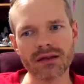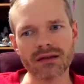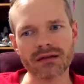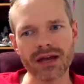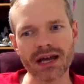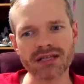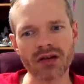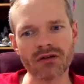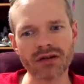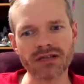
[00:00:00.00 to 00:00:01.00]
that has
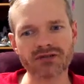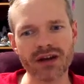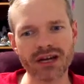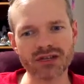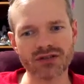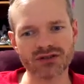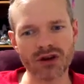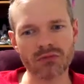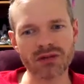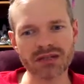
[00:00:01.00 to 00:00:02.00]
only traction
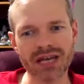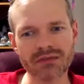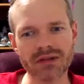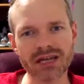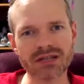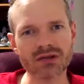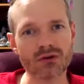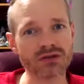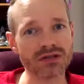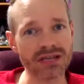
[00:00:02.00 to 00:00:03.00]
control plus ABS,
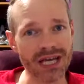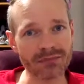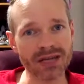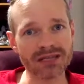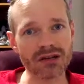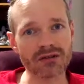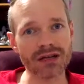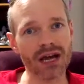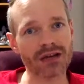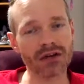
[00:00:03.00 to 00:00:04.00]
or just ABS
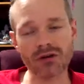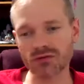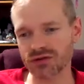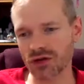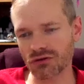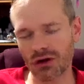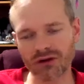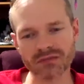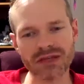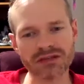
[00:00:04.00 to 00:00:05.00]
only. I know there's no
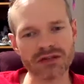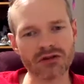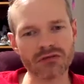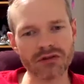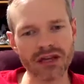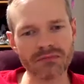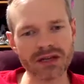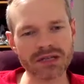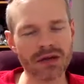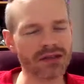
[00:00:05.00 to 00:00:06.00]
cars being sold with
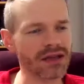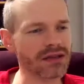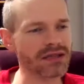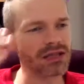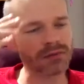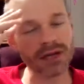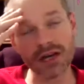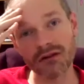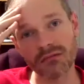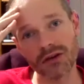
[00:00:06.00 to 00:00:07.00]
ABS. I think they stopped that
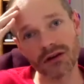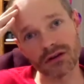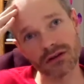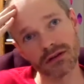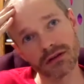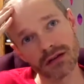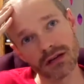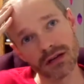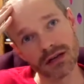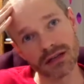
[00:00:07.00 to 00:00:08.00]
here in America,
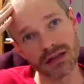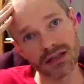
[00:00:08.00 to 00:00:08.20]
in the United